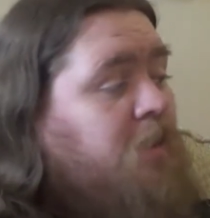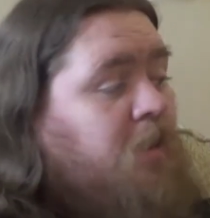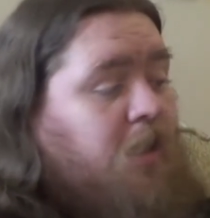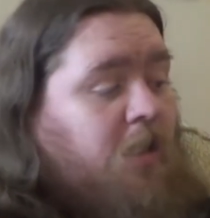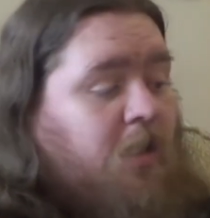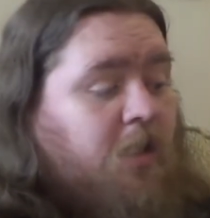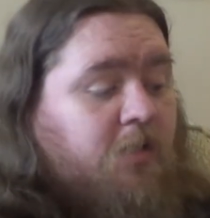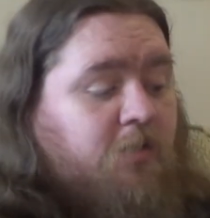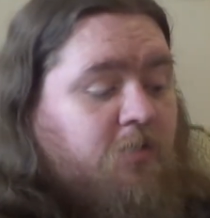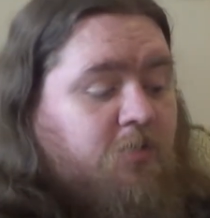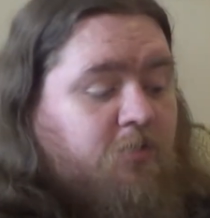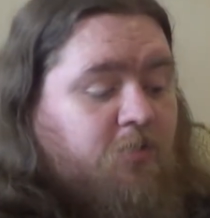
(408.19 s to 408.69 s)

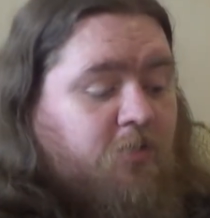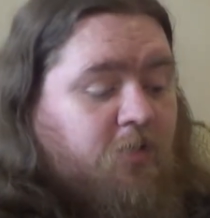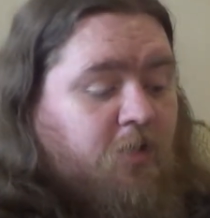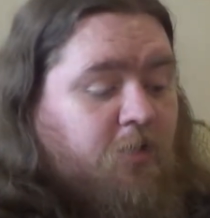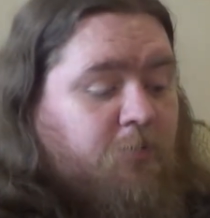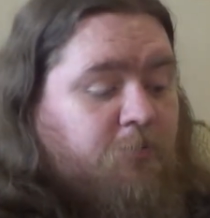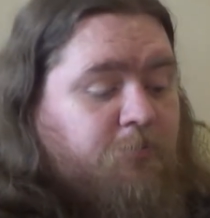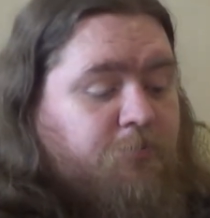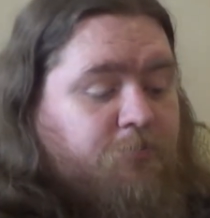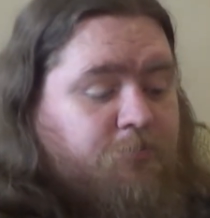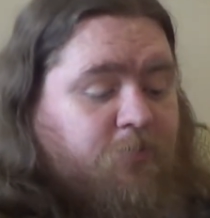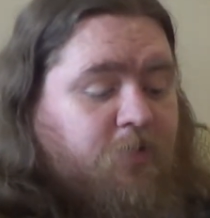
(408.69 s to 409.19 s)
and
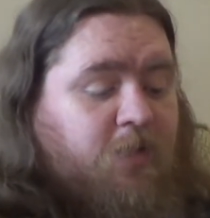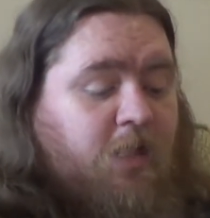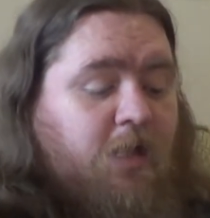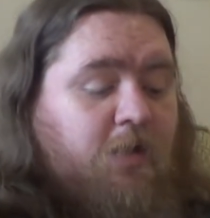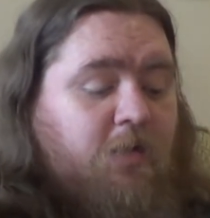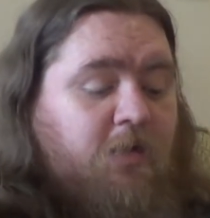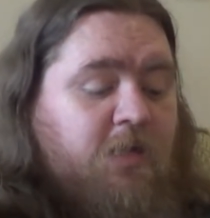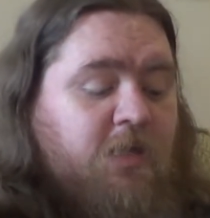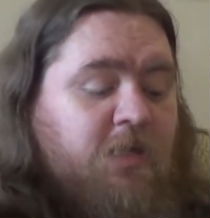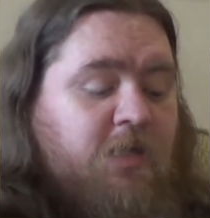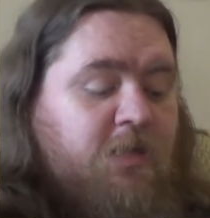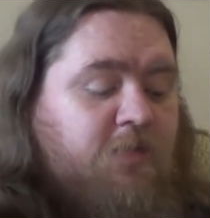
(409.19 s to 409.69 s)

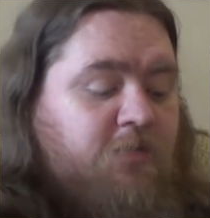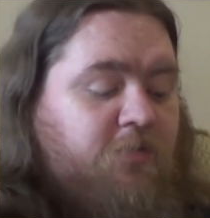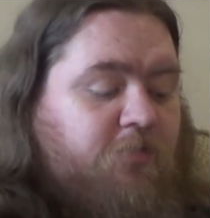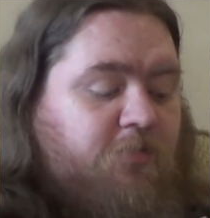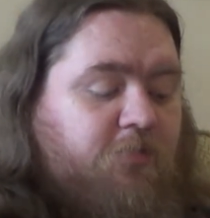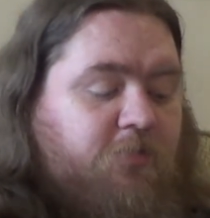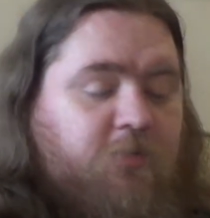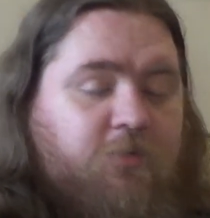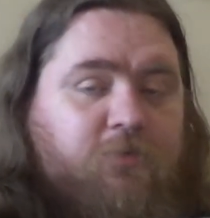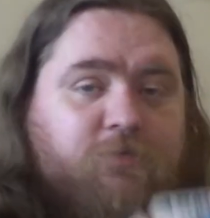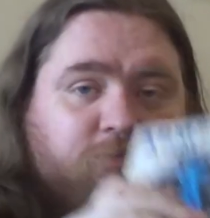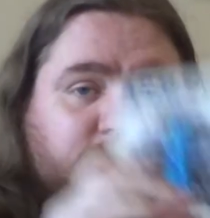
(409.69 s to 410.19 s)
that
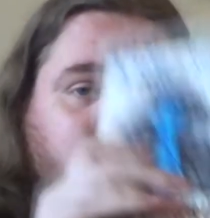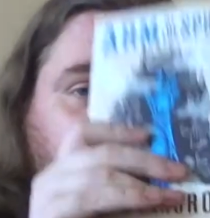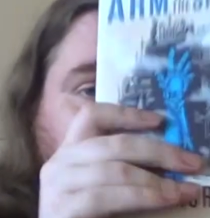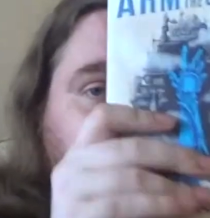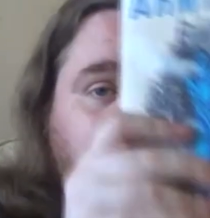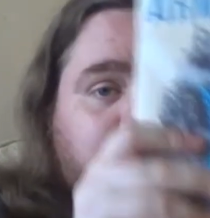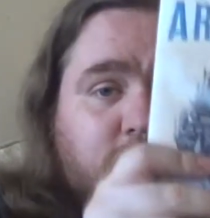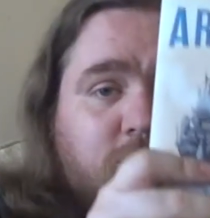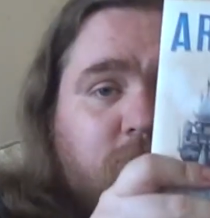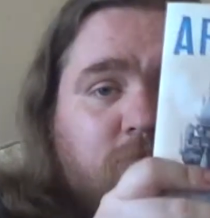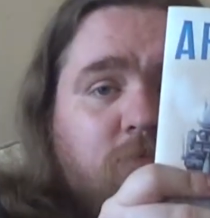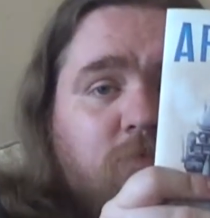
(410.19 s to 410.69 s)
is
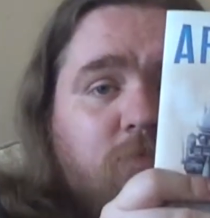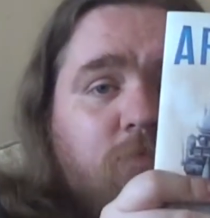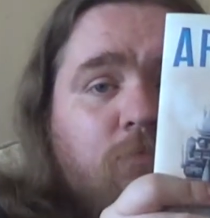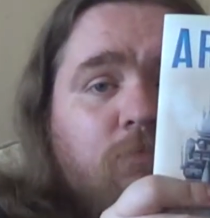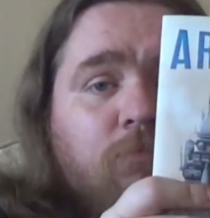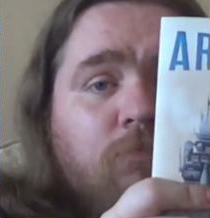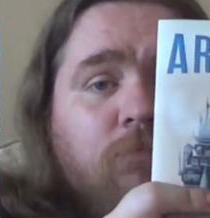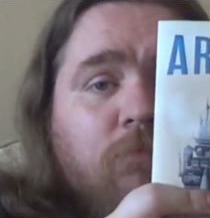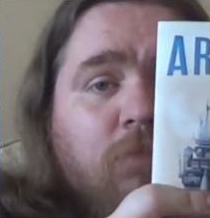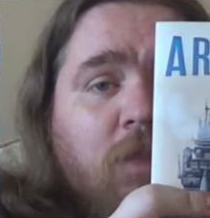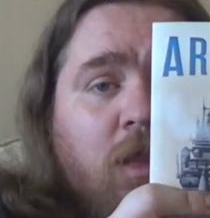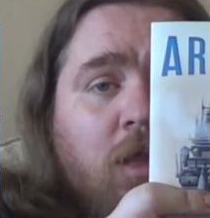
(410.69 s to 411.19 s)

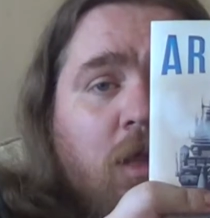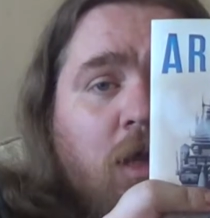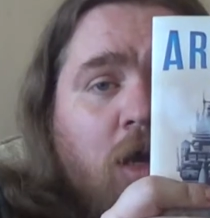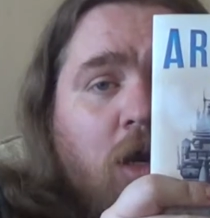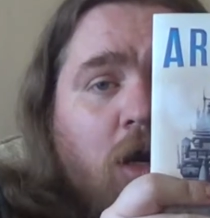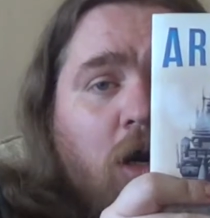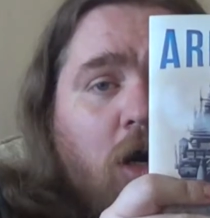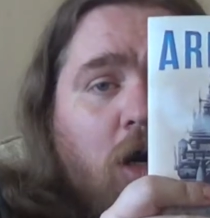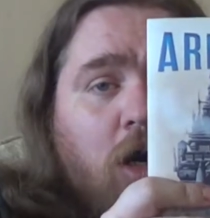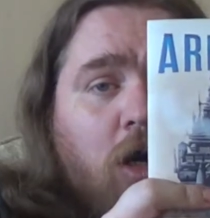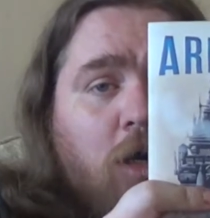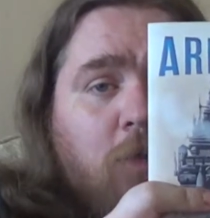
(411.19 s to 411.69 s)

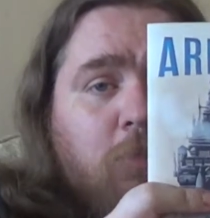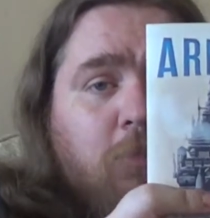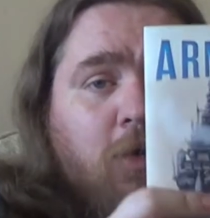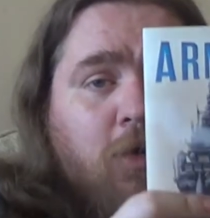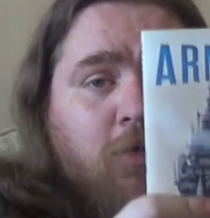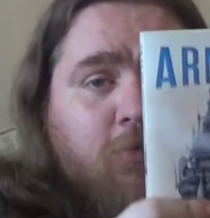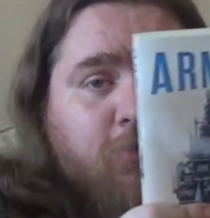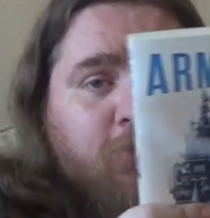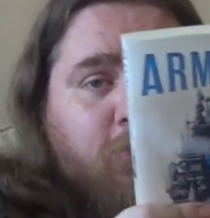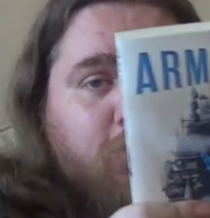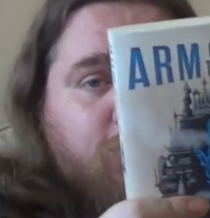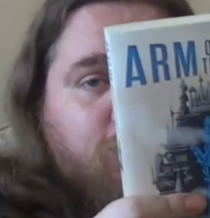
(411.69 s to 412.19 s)
Arm
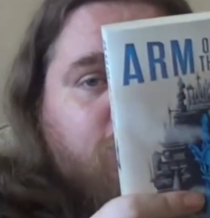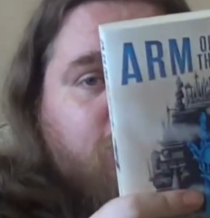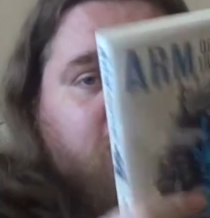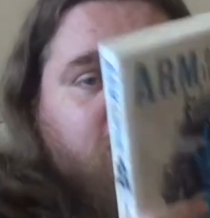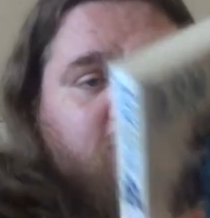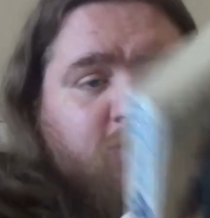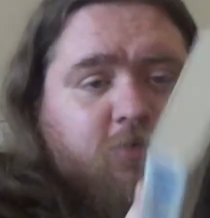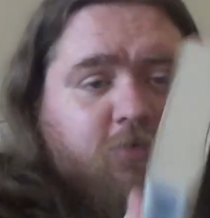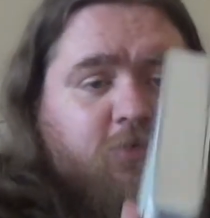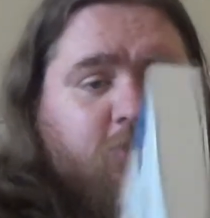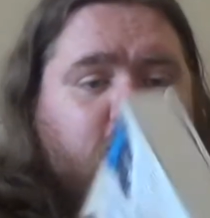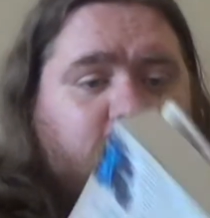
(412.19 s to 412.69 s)
of the
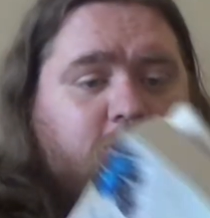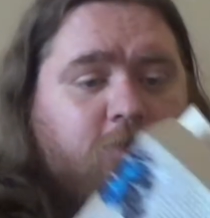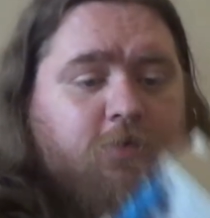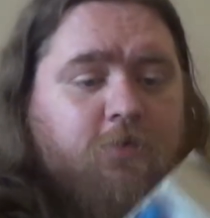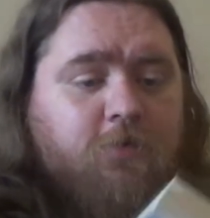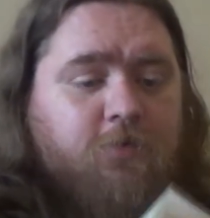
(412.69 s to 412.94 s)
Sphinx.